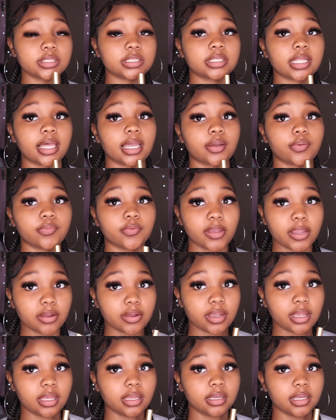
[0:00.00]
is like
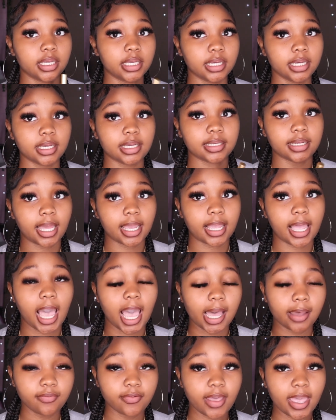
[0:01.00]
very good. Like
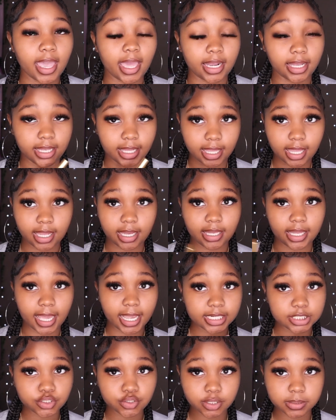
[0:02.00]
I've had
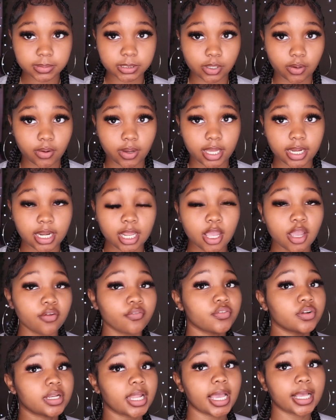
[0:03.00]
lash strips on
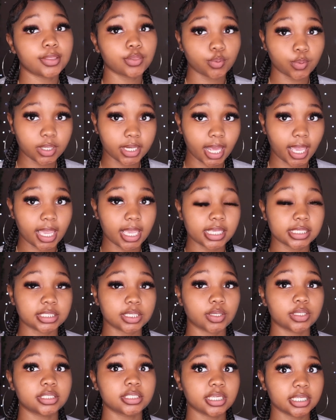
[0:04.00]
for like three
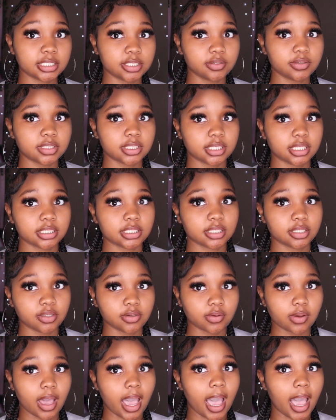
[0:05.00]
days just using this
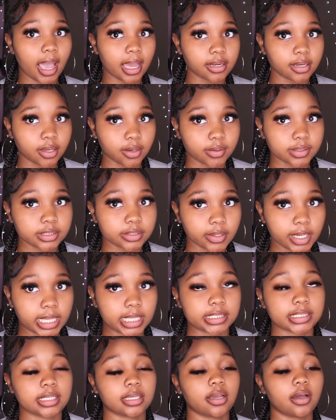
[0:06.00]
glue. I know it's
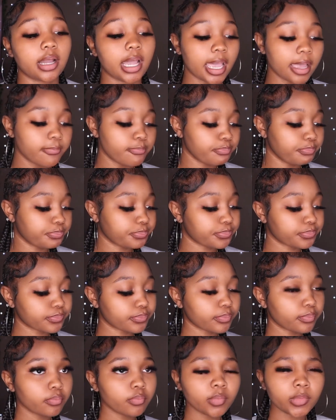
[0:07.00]
crazy, okay?
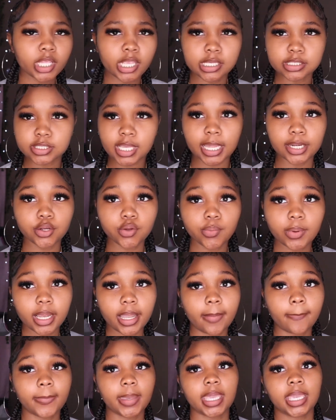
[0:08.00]
So I do
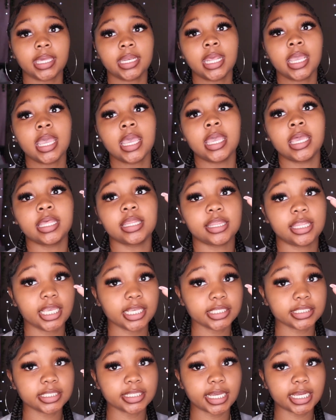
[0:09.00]
recommend
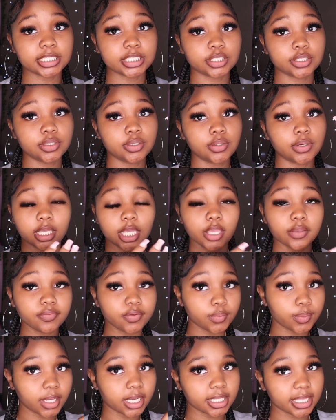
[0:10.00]
this lash glue.
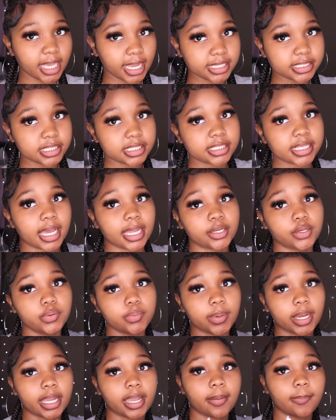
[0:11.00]
If you wear lashes, I do
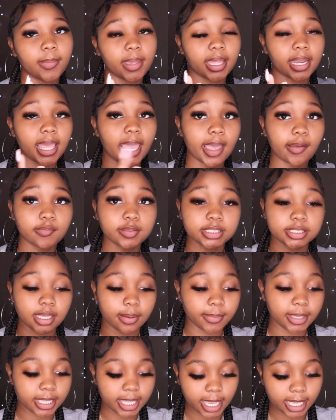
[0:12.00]
recommend having
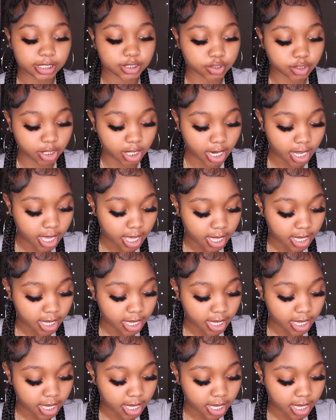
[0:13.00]
some in case your